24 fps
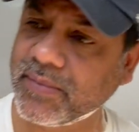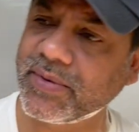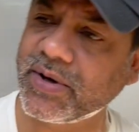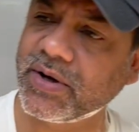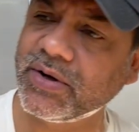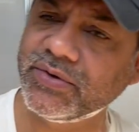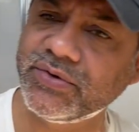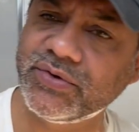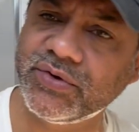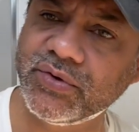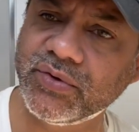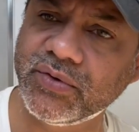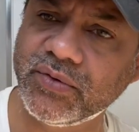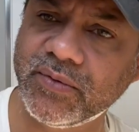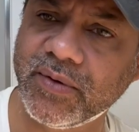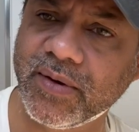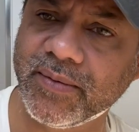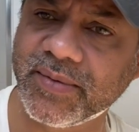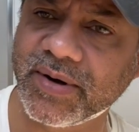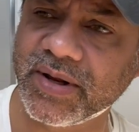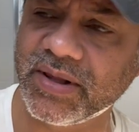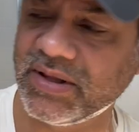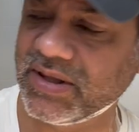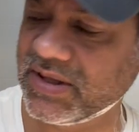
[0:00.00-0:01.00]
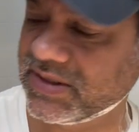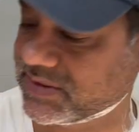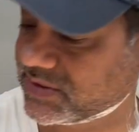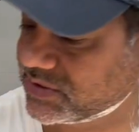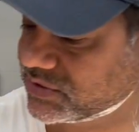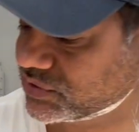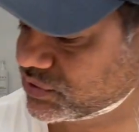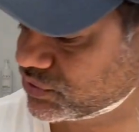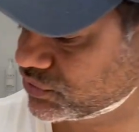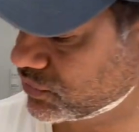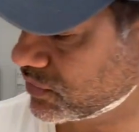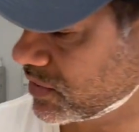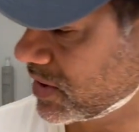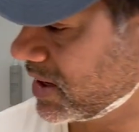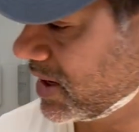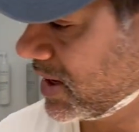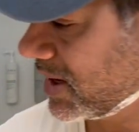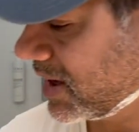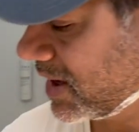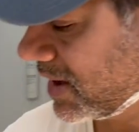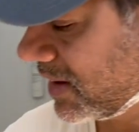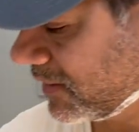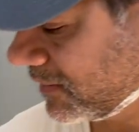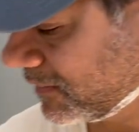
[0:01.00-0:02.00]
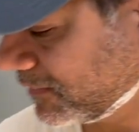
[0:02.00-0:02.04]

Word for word: going to do, I'm going to let this dry out